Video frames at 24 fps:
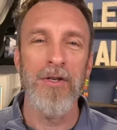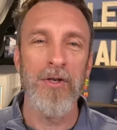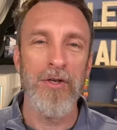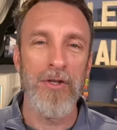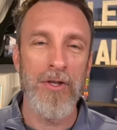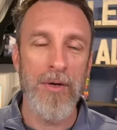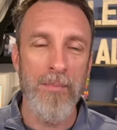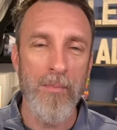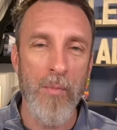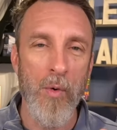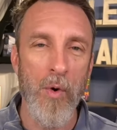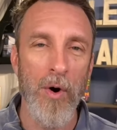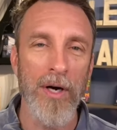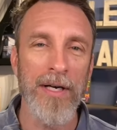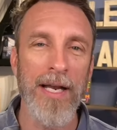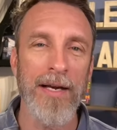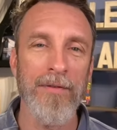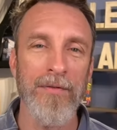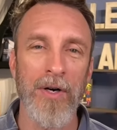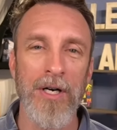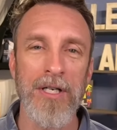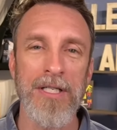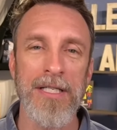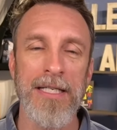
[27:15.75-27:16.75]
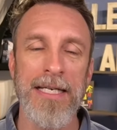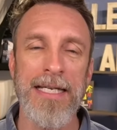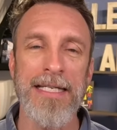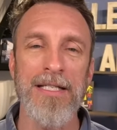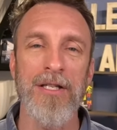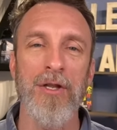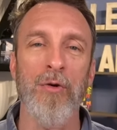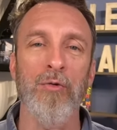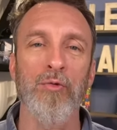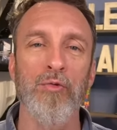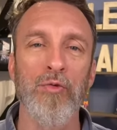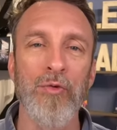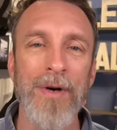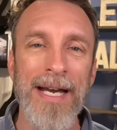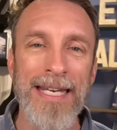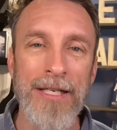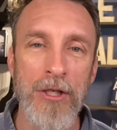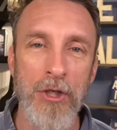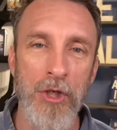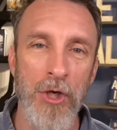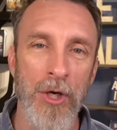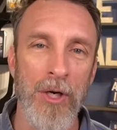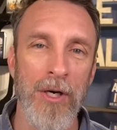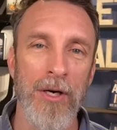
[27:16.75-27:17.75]
the more diverse it is the
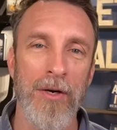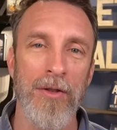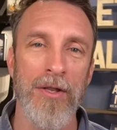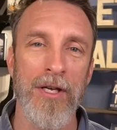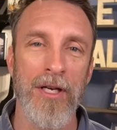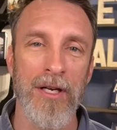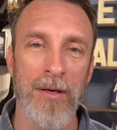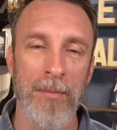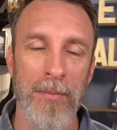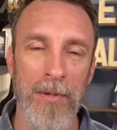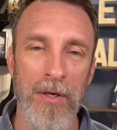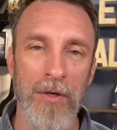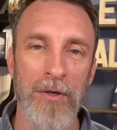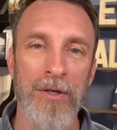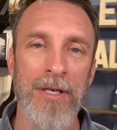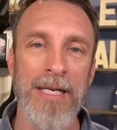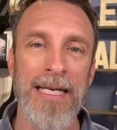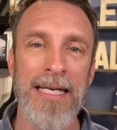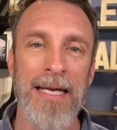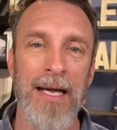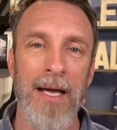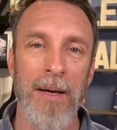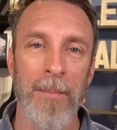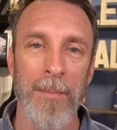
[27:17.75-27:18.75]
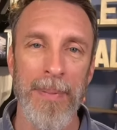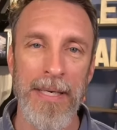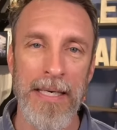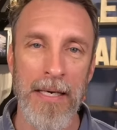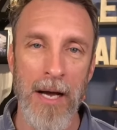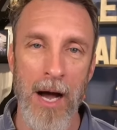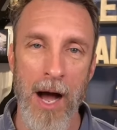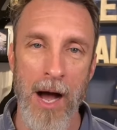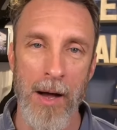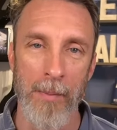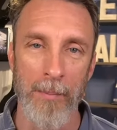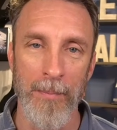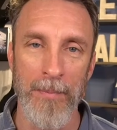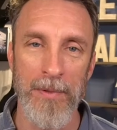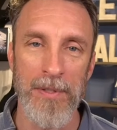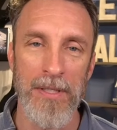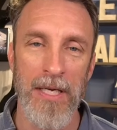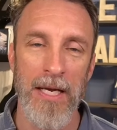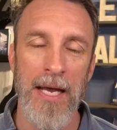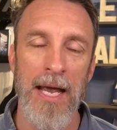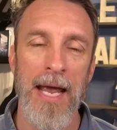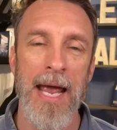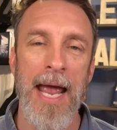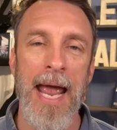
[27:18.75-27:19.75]
richer the community becomes
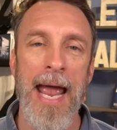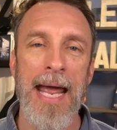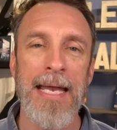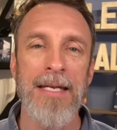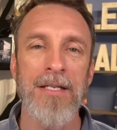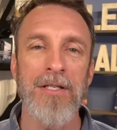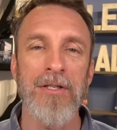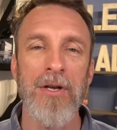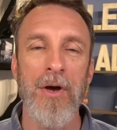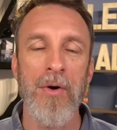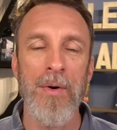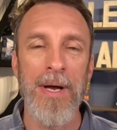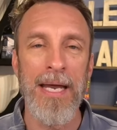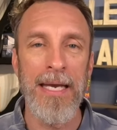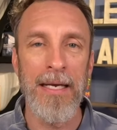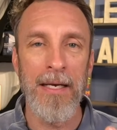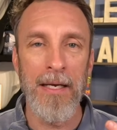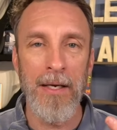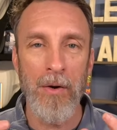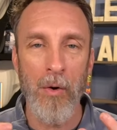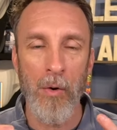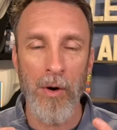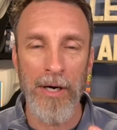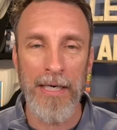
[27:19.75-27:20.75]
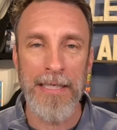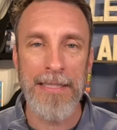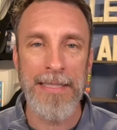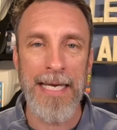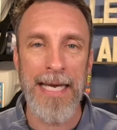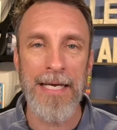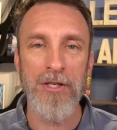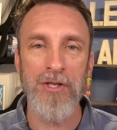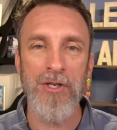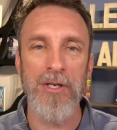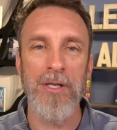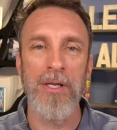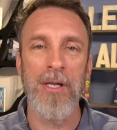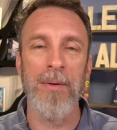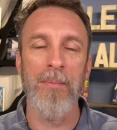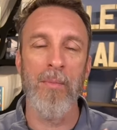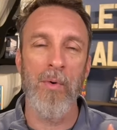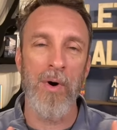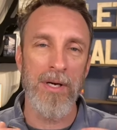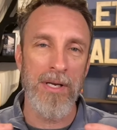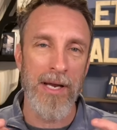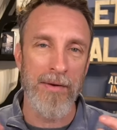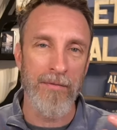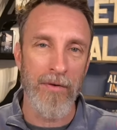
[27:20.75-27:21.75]
and so in an organization the
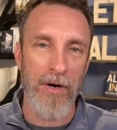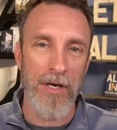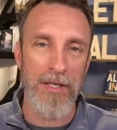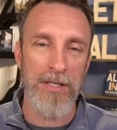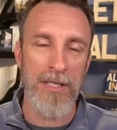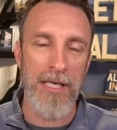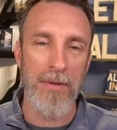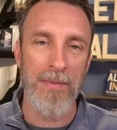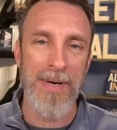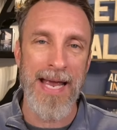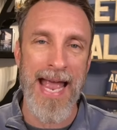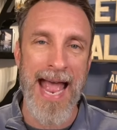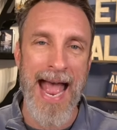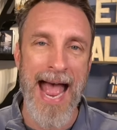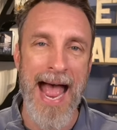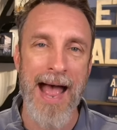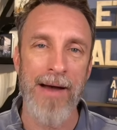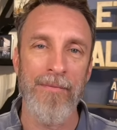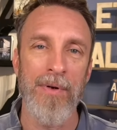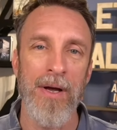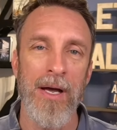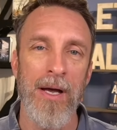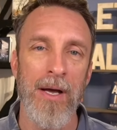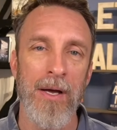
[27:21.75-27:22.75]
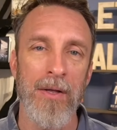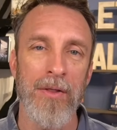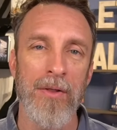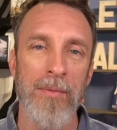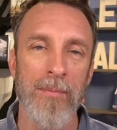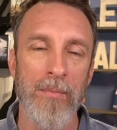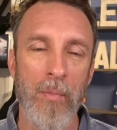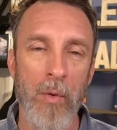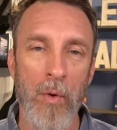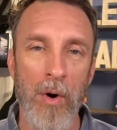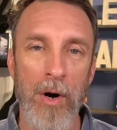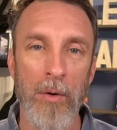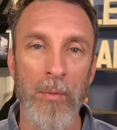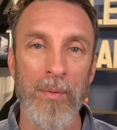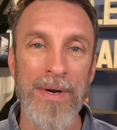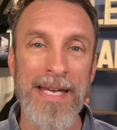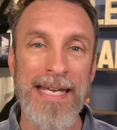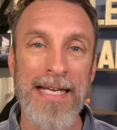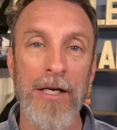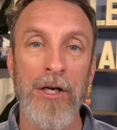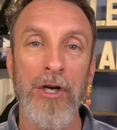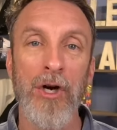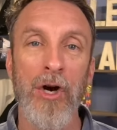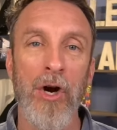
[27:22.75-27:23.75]
more diversity we have the more we
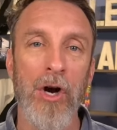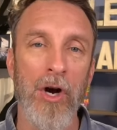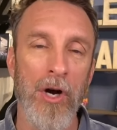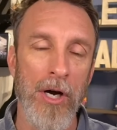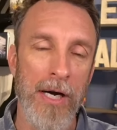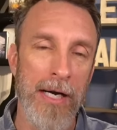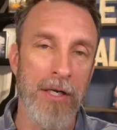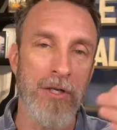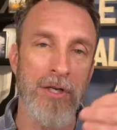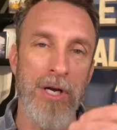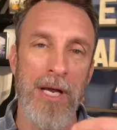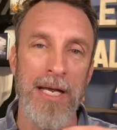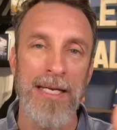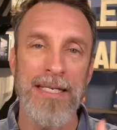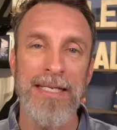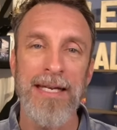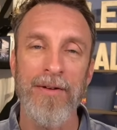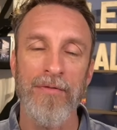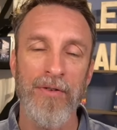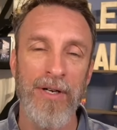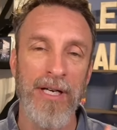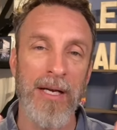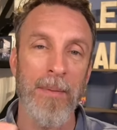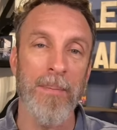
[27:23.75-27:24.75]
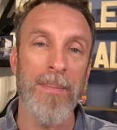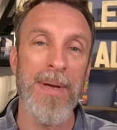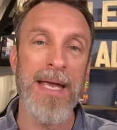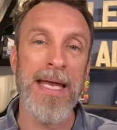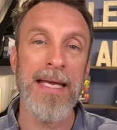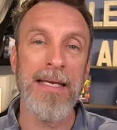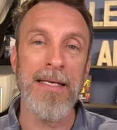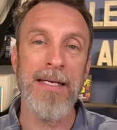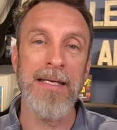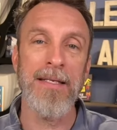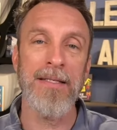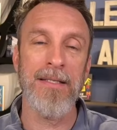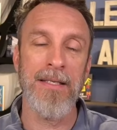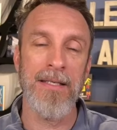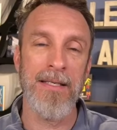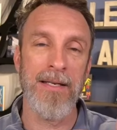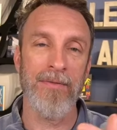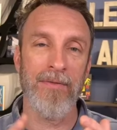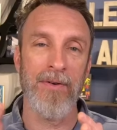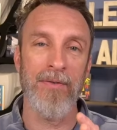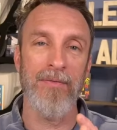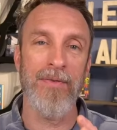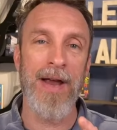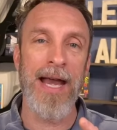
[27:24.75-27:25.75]
encourage differing opinions and
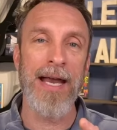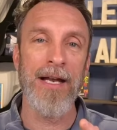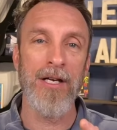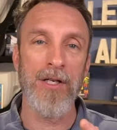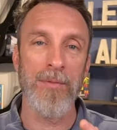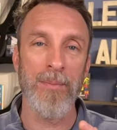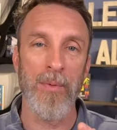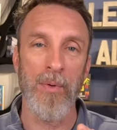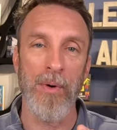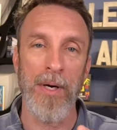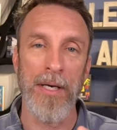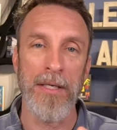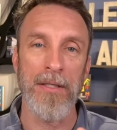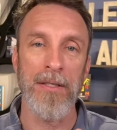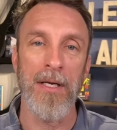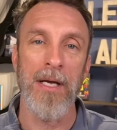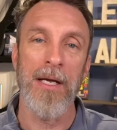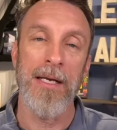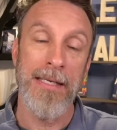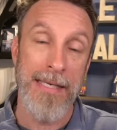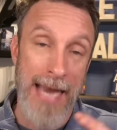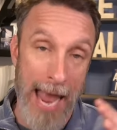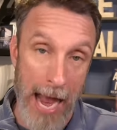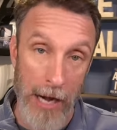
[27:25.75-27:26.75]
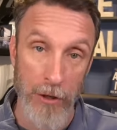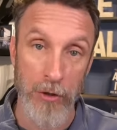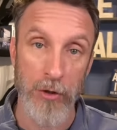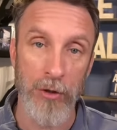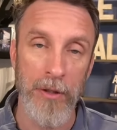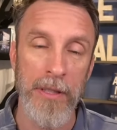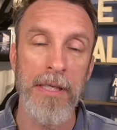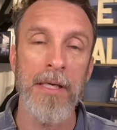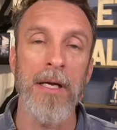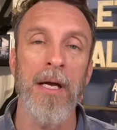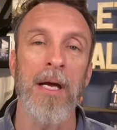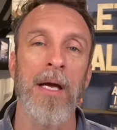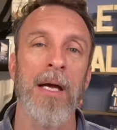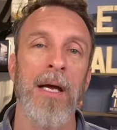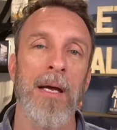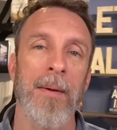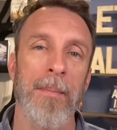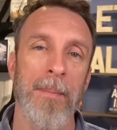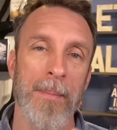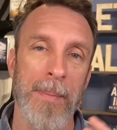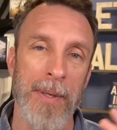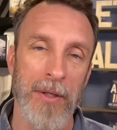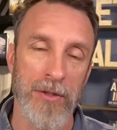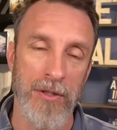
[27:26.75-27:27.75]
different vantage points naturally
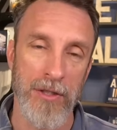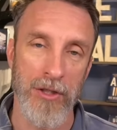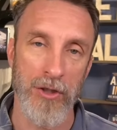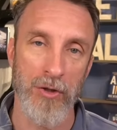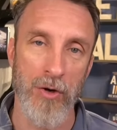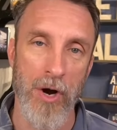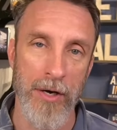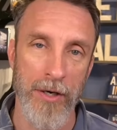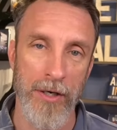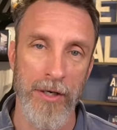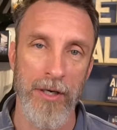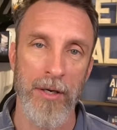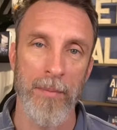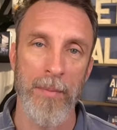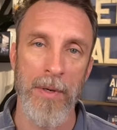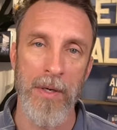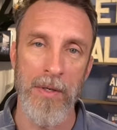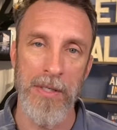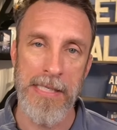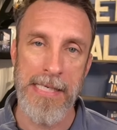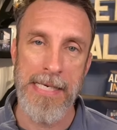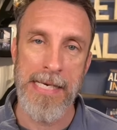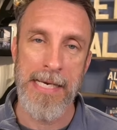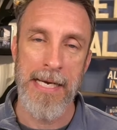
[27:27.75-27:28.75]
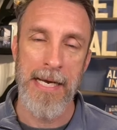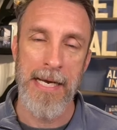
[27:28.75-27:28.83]
builds a stronger community.